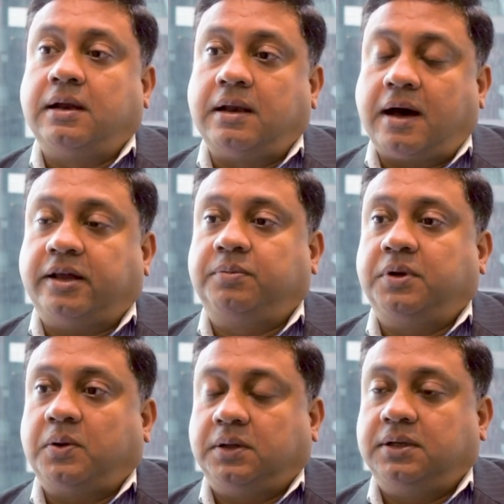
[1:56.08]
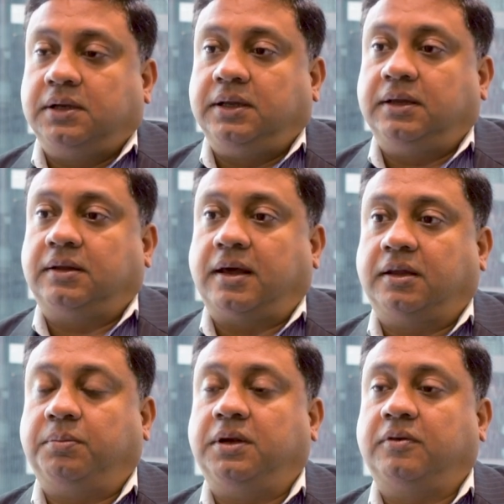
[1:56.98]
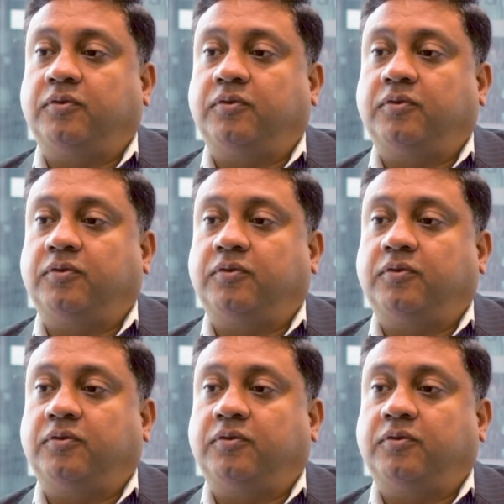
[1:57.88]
last but not the least has been a